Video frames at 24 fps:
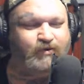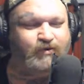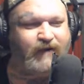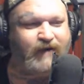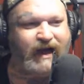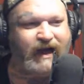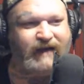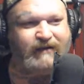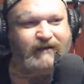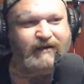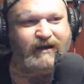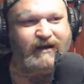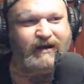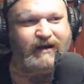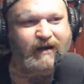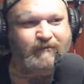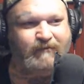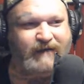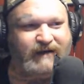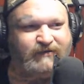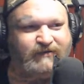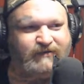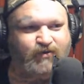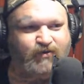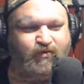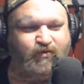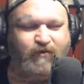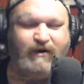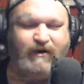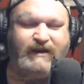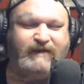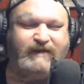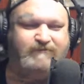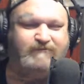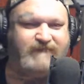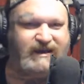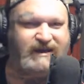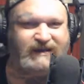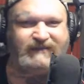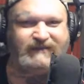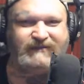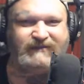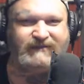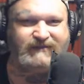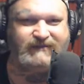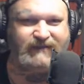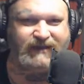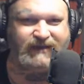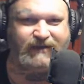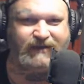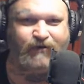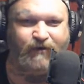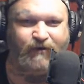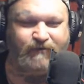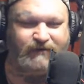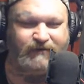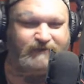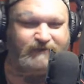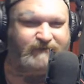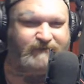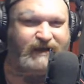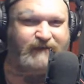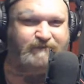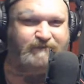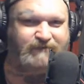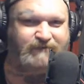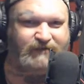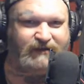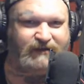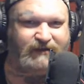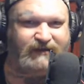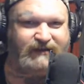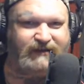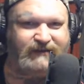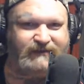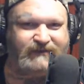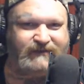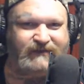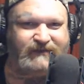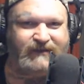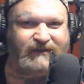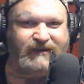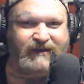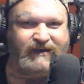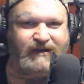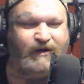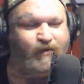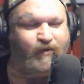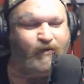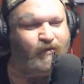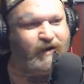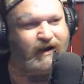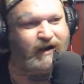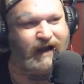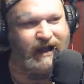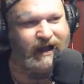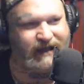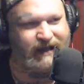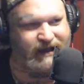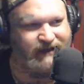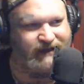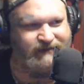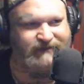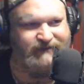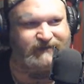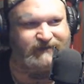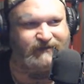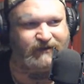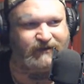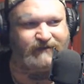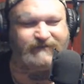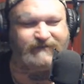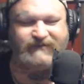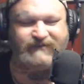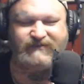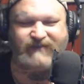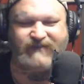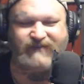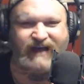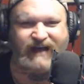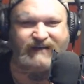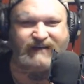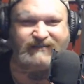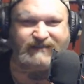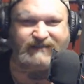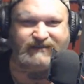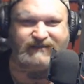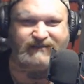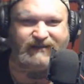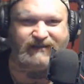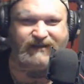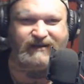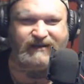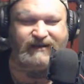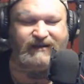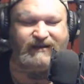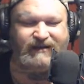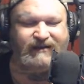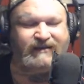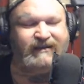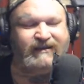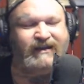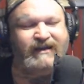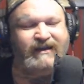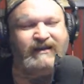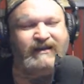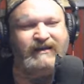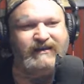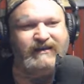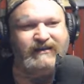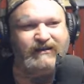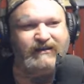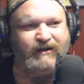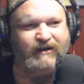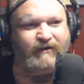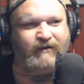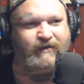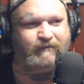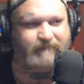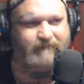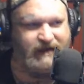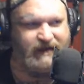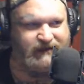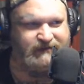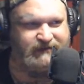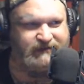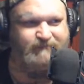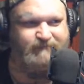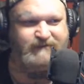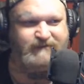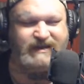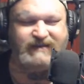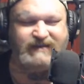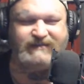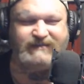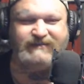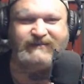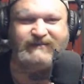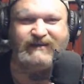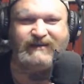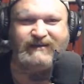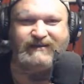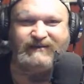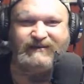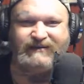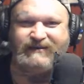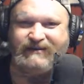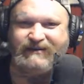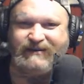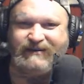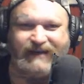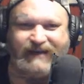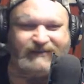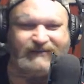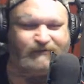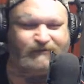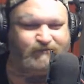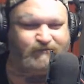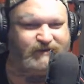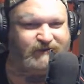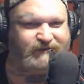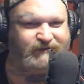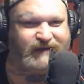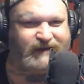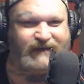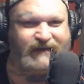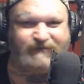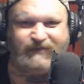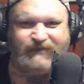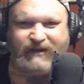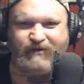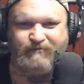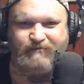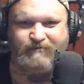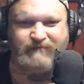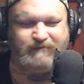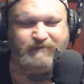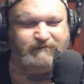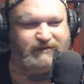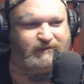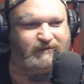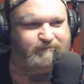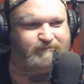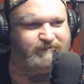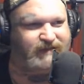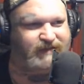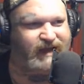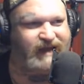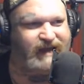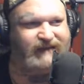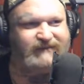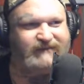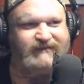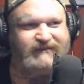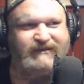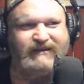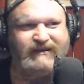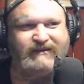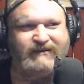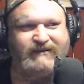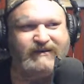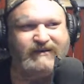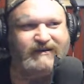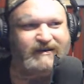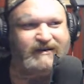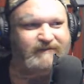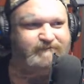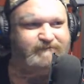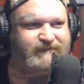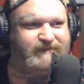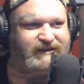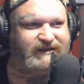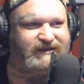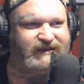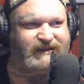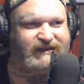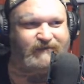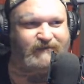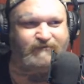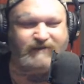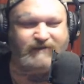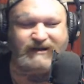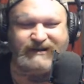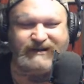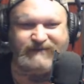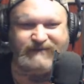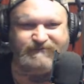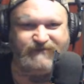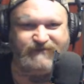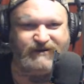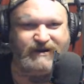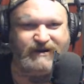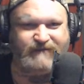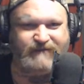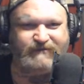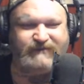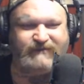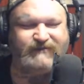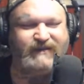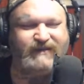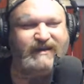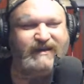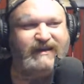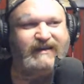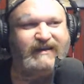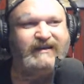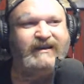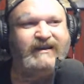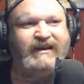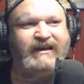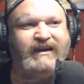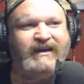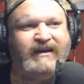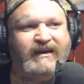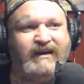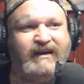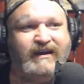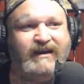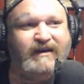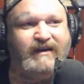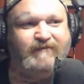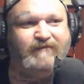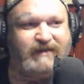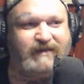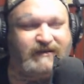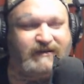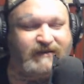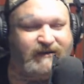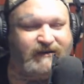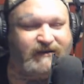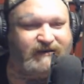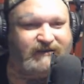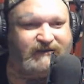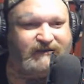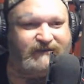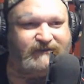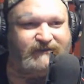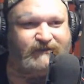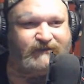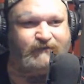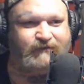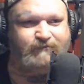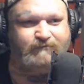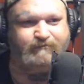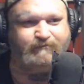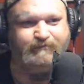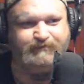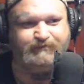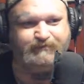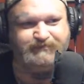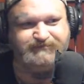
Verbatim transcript: you got about 20 minutes to get over to my place, where I got stuff stocked in the." you know, the basement, and that's when you're gonna have to help me put the plastic up and get ready for everything because